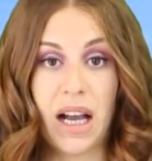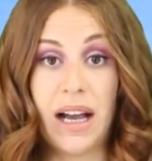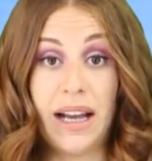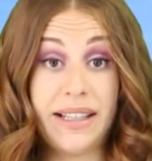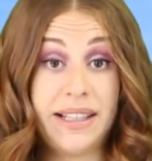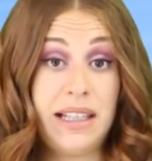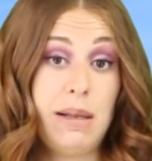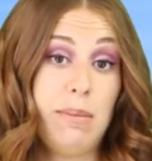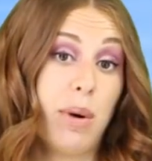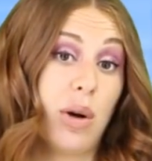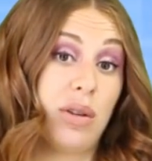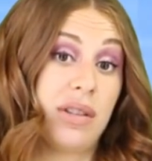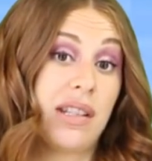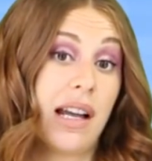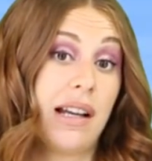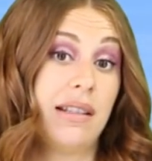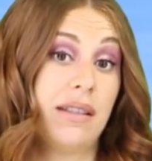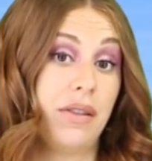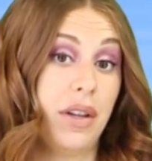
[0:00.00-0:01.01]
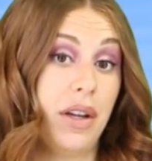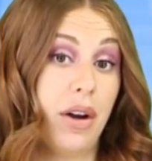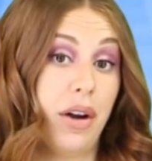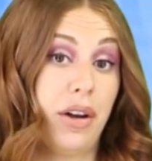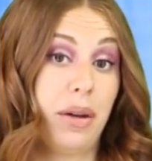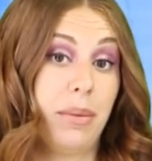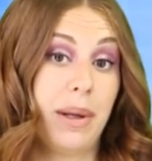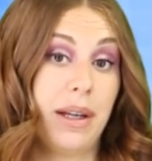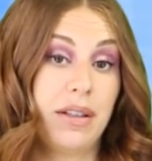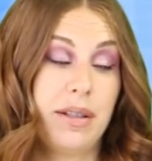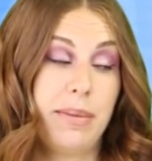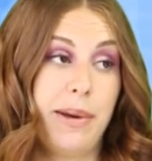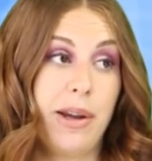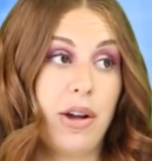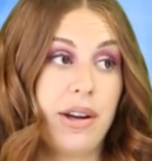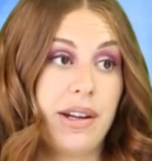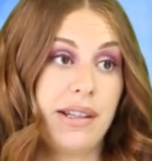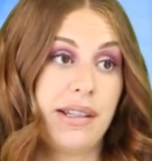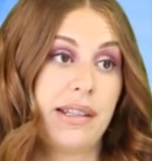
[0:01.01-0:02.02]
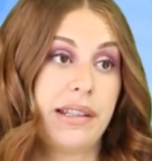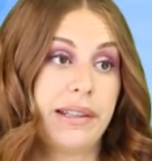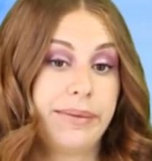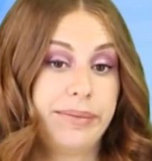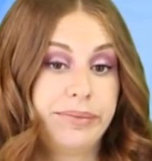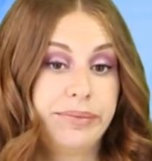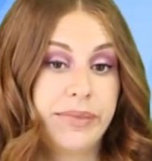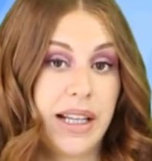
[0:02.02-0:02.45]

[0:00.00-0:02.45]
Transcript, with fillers: I see both sides of the argument, to be honest.